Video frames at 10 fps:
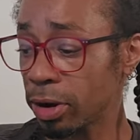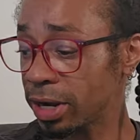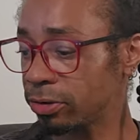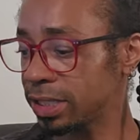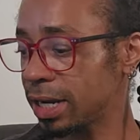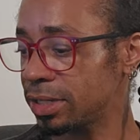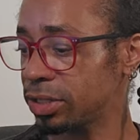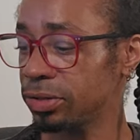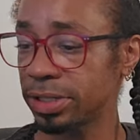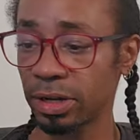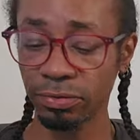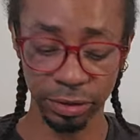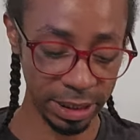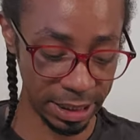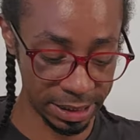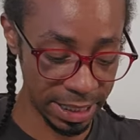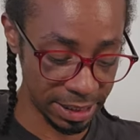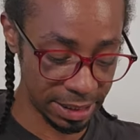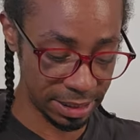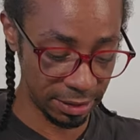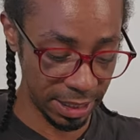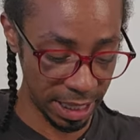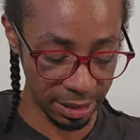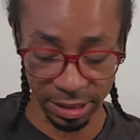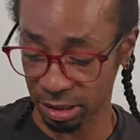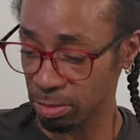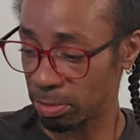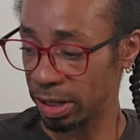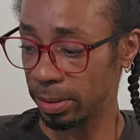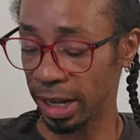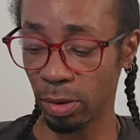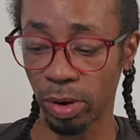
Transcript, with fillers: Prioritizing yourself really is necessary at this moment, okay?